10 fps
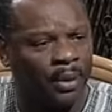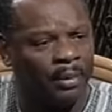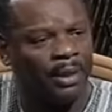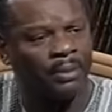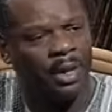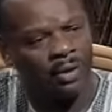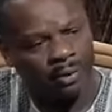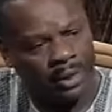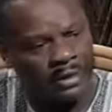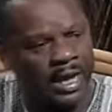I mean, the
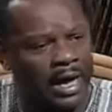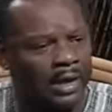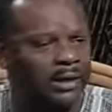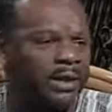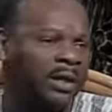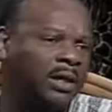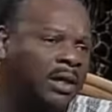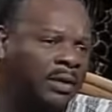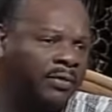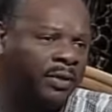monumentality
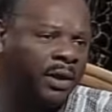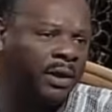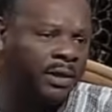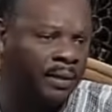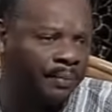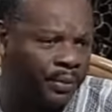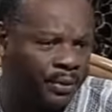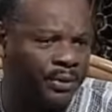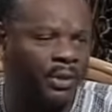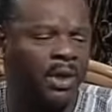of the
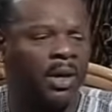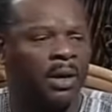temples,